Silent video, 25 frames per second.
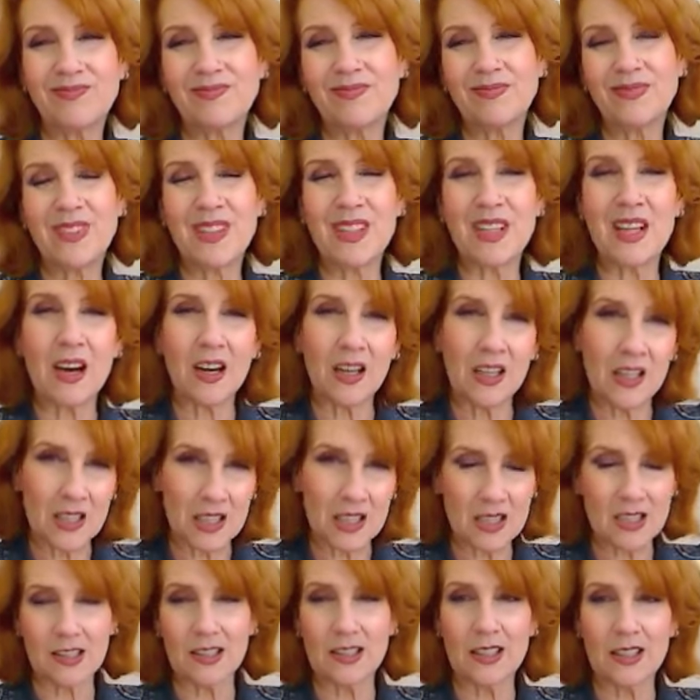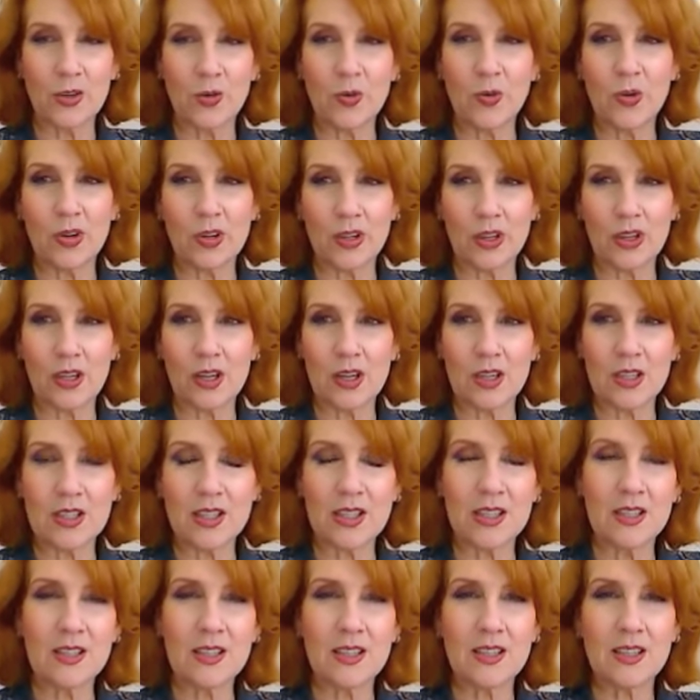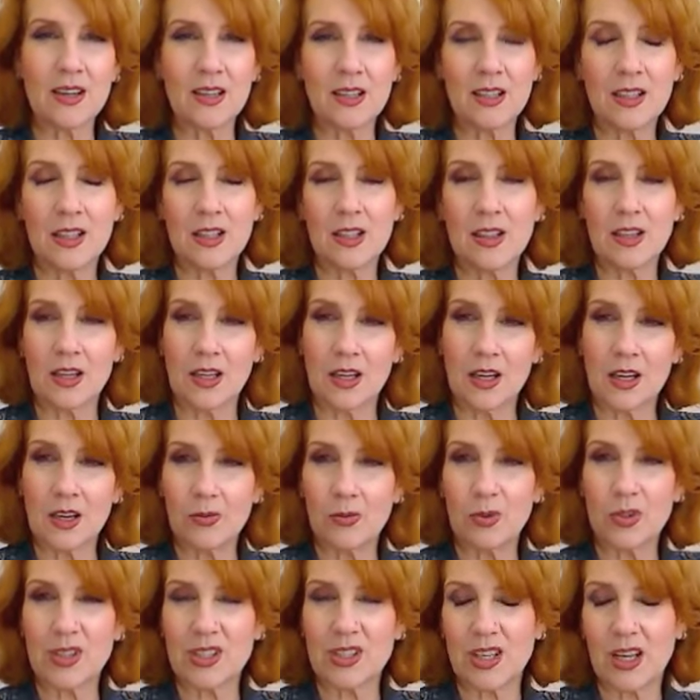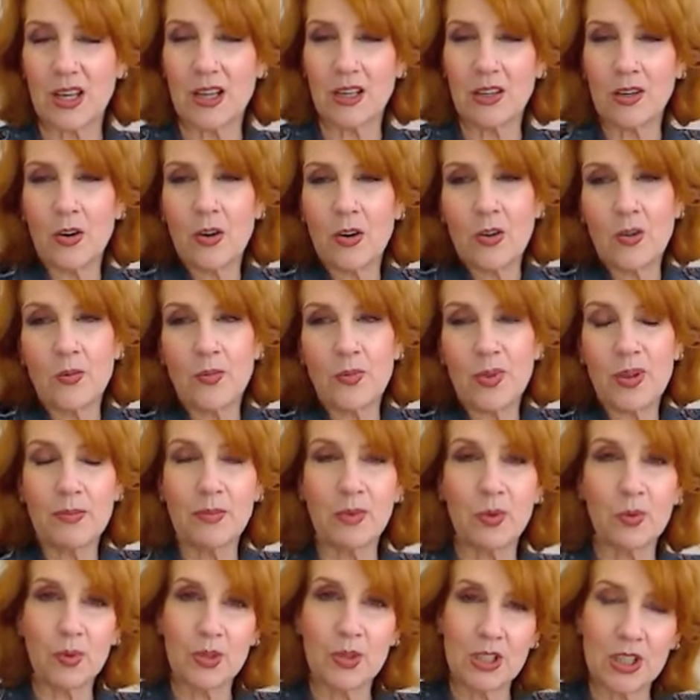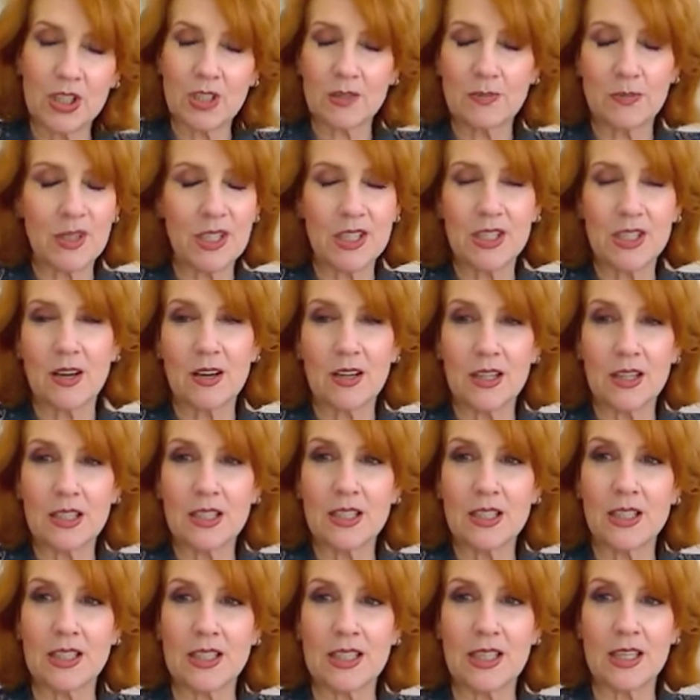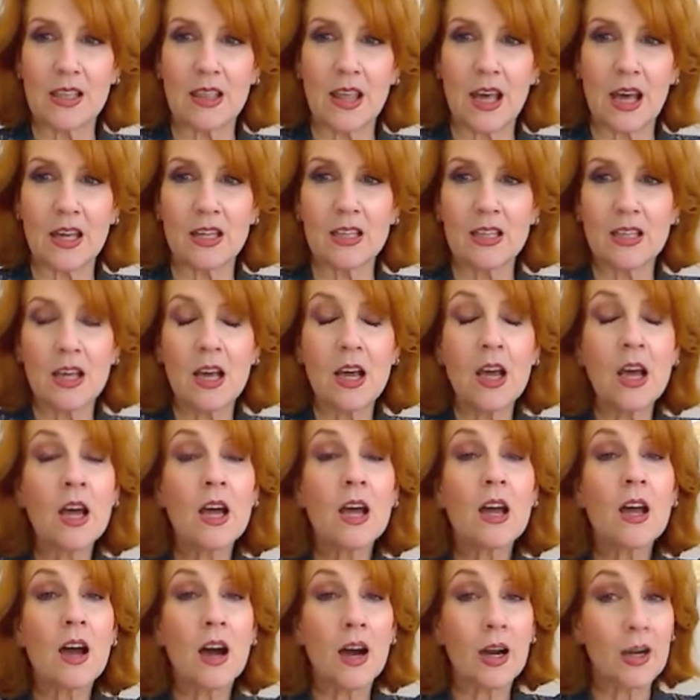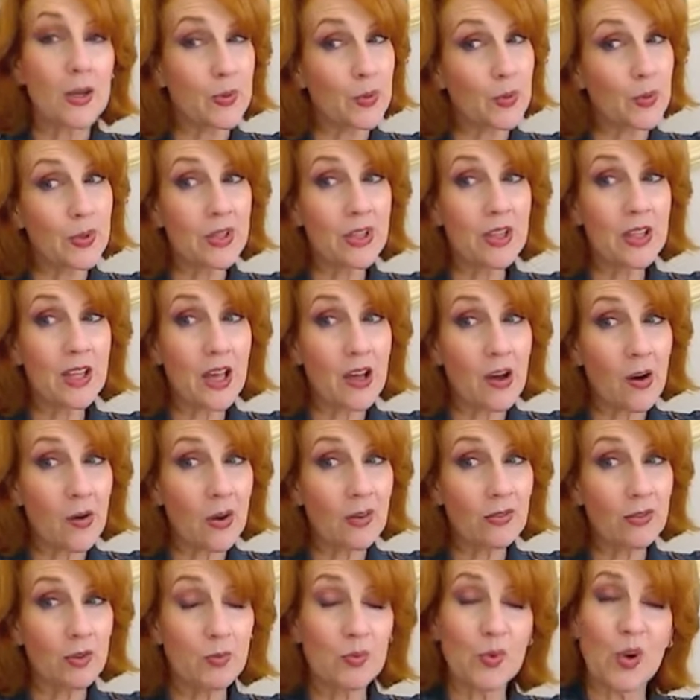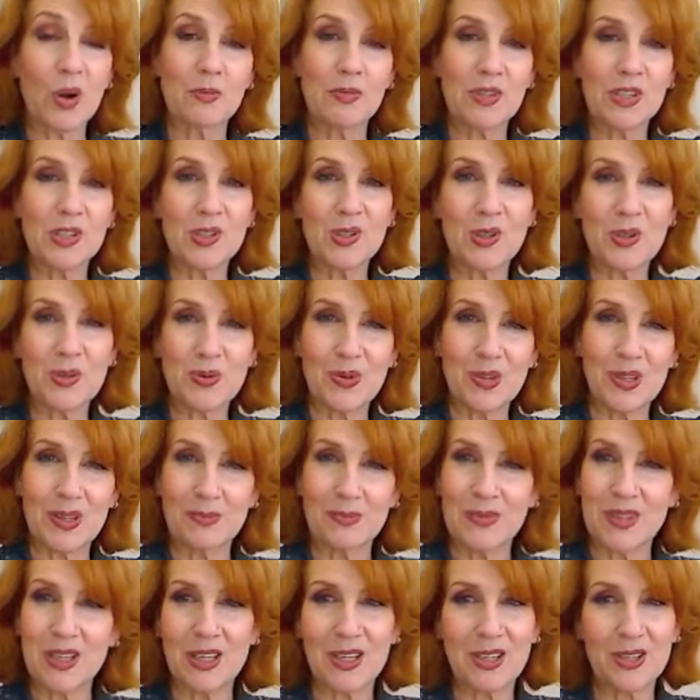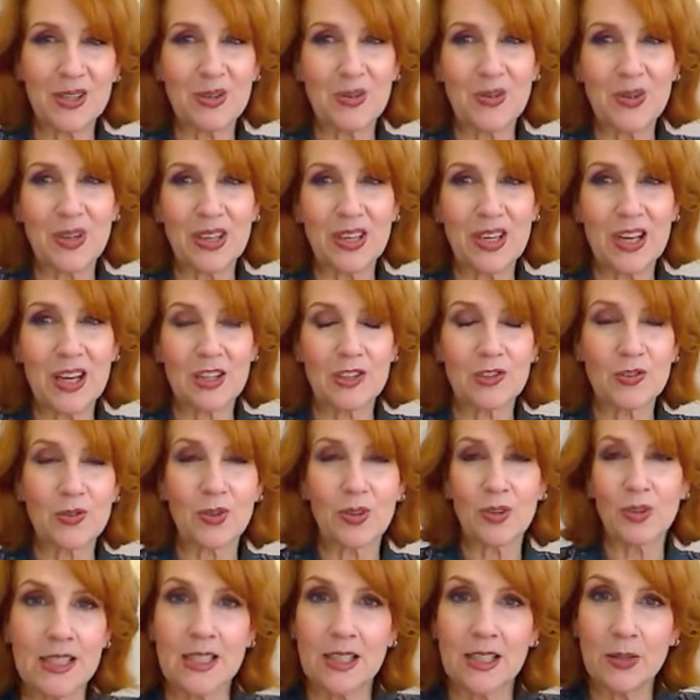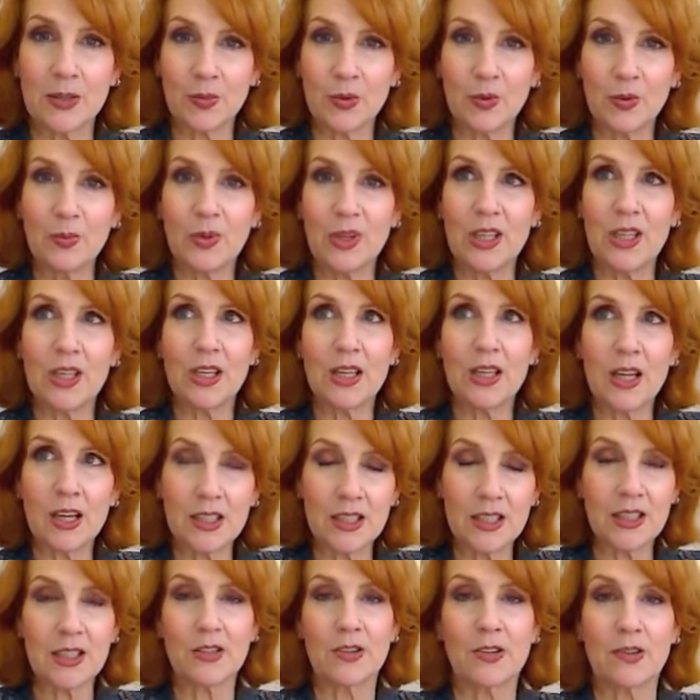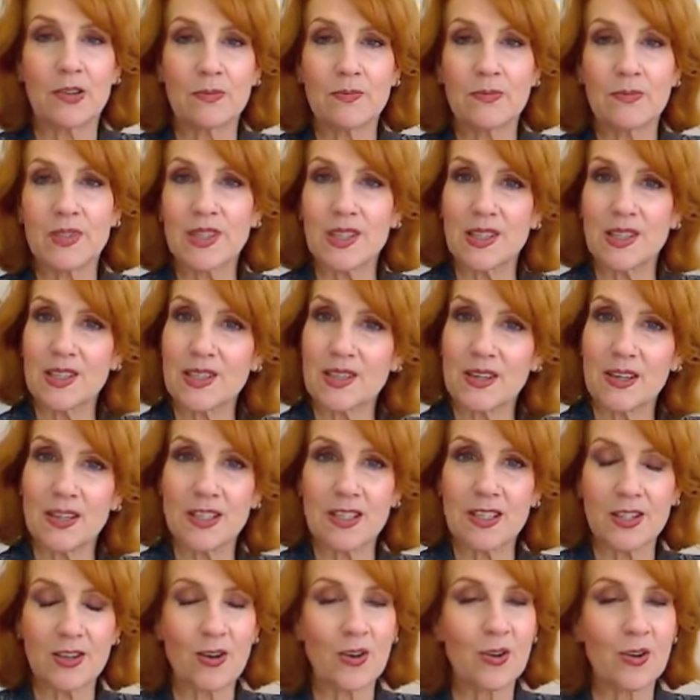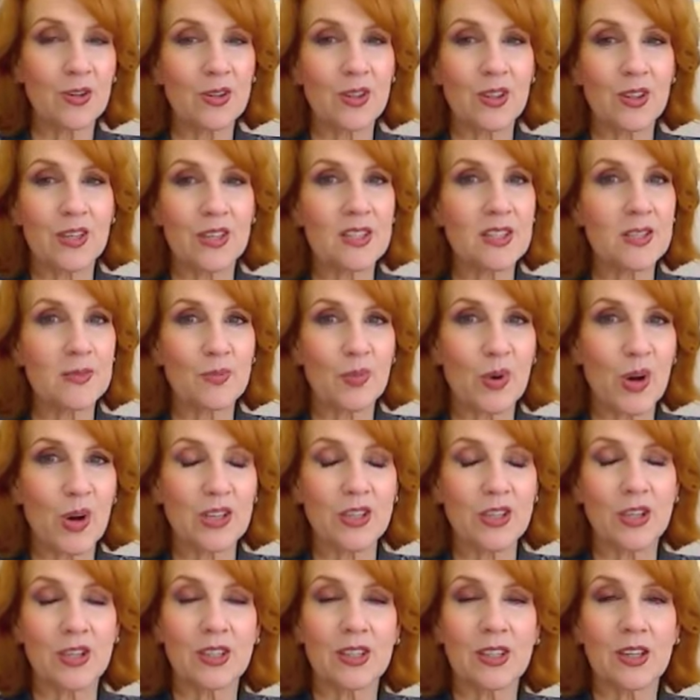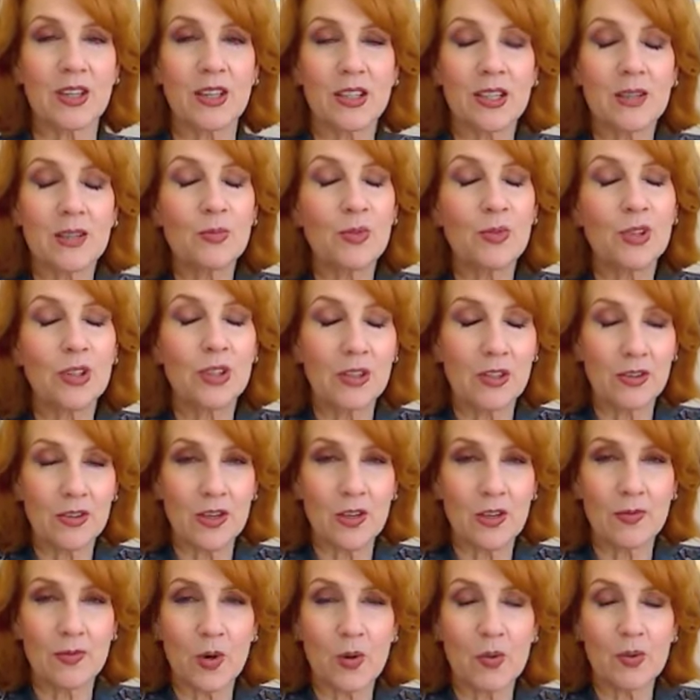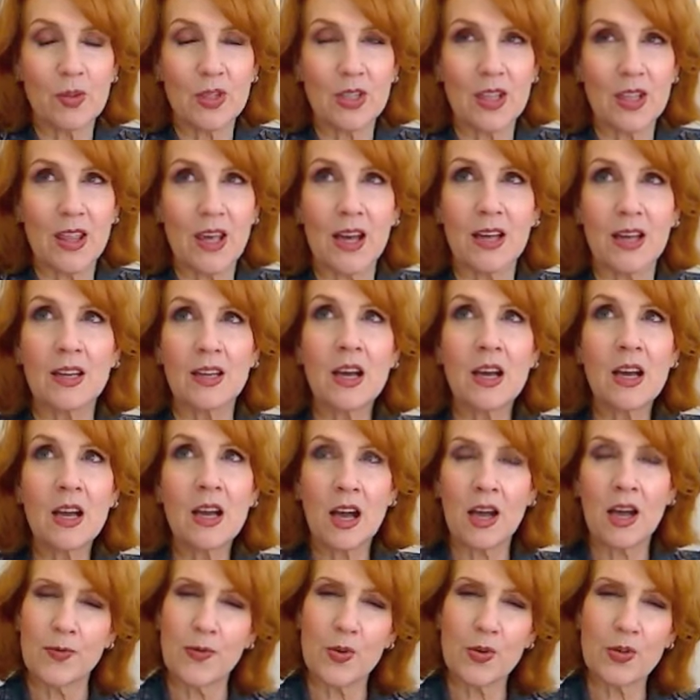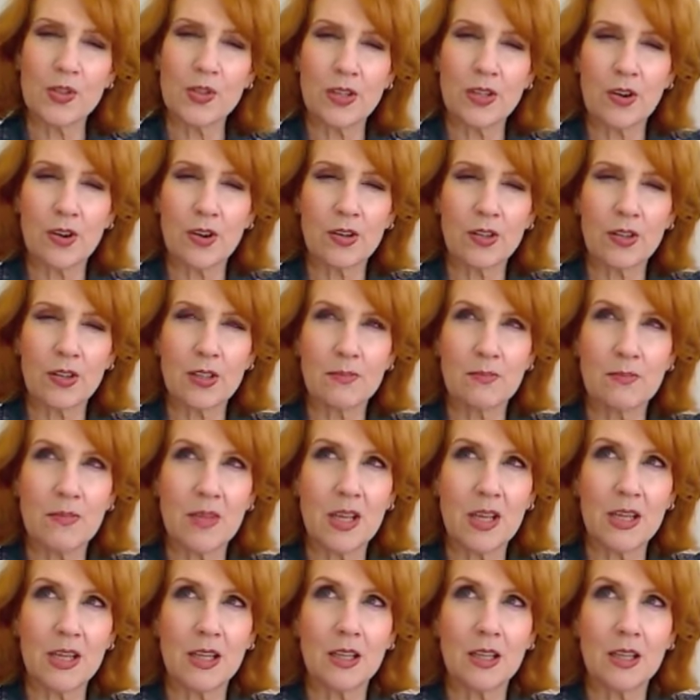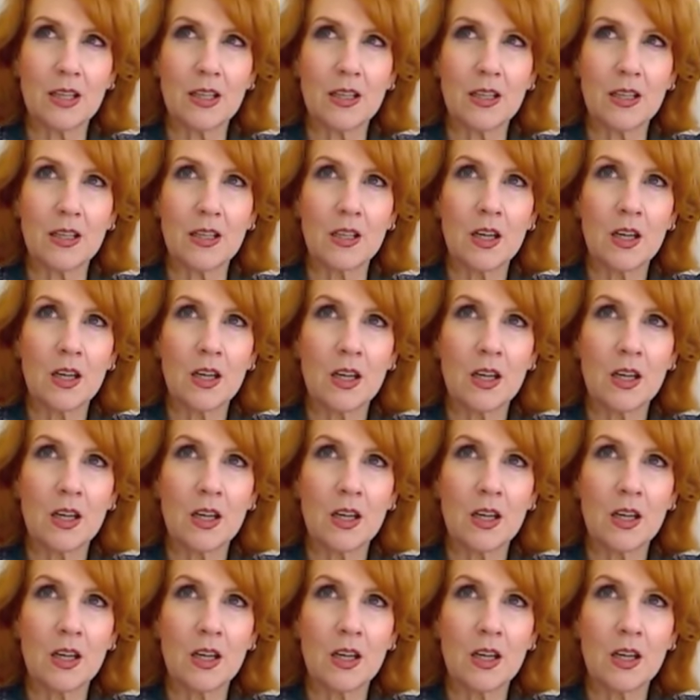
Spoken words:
nicely organized. It's not anything I would say, oh, people would just be dying to see that. I will, however, promise to do an update on Going Natural. It will be a year since I started this project, and I'm really looking forward to that. I first started making